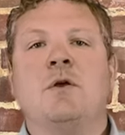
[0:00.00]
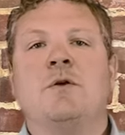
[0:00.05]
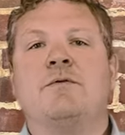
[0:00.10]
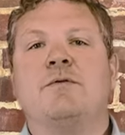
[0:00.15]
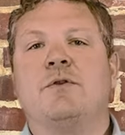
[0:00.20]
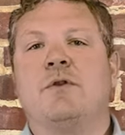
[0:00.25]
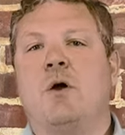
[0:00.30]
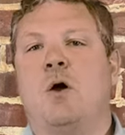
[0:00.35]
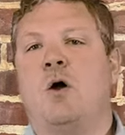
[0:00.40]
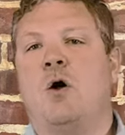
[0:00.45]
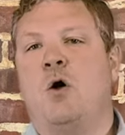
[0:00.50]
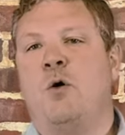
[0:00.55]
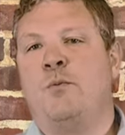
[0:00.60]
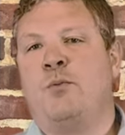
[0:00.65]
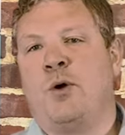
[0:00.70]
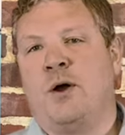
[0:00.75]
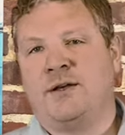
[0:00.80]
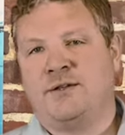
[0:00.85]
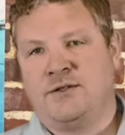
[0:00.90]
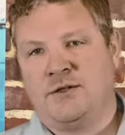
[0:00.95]
For the home
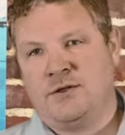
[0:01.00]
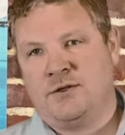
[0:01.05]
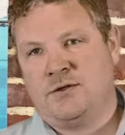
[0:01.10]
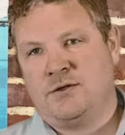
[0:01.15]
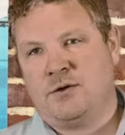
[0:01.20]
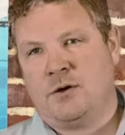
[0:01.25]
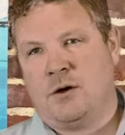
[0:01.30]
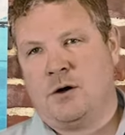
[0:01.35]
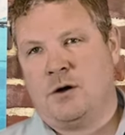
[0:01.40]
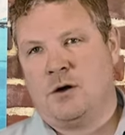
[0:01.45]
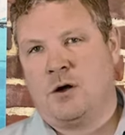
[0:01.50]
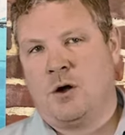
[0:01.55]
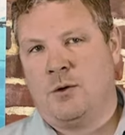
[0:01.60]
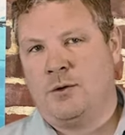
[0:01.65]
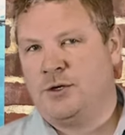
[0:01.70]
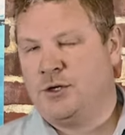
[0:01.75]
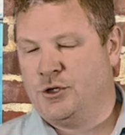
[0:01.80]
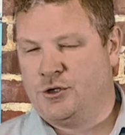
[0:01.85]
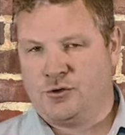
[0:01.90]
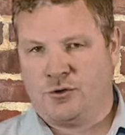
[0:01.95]
prices are
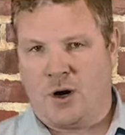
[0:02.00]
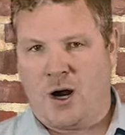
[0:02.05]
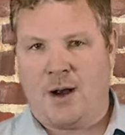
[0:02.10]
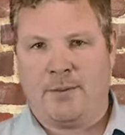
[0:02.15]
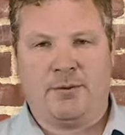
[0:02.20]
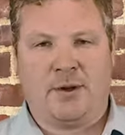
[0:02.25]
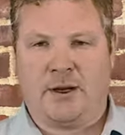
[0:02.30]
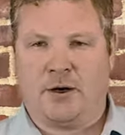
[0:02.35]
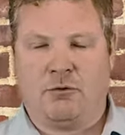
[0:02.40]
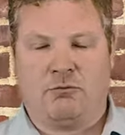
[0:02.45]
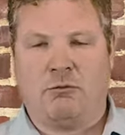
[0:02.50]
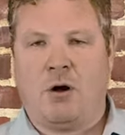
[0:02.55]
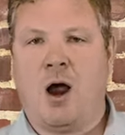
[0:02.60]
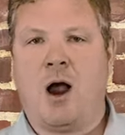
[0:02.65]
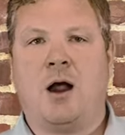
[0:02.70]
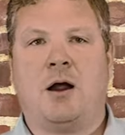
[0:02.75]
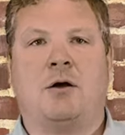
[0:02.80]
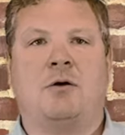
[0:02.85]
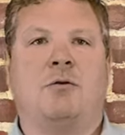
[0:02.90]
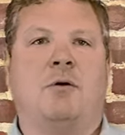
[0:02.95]
going to drop like a
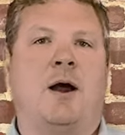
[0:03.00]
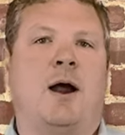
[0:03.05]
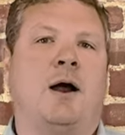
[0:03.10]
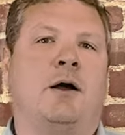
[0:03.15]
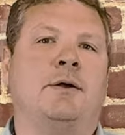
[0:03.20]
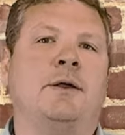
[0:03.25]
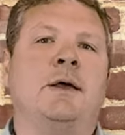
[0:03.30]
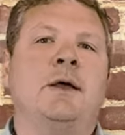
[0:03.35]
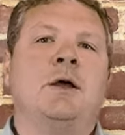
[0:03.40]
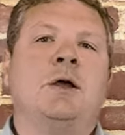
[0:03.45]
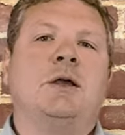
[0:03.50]
rock, crowd.